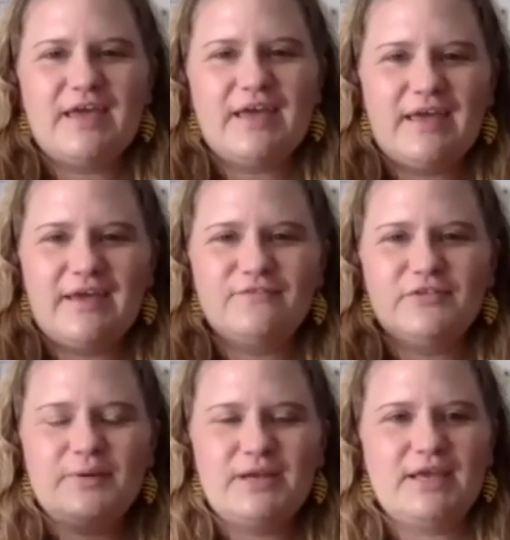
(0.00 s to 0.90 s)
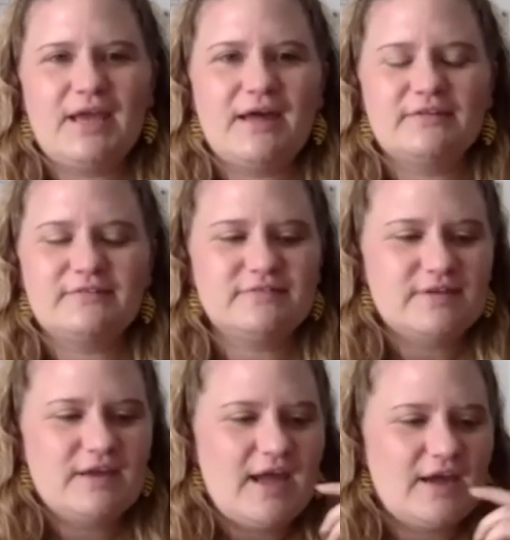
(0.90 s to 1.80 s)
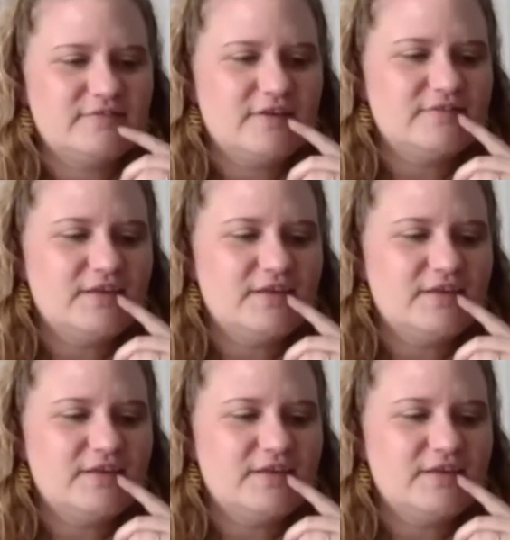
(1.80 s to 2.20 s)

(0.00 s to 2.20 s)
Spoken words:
everybody has access.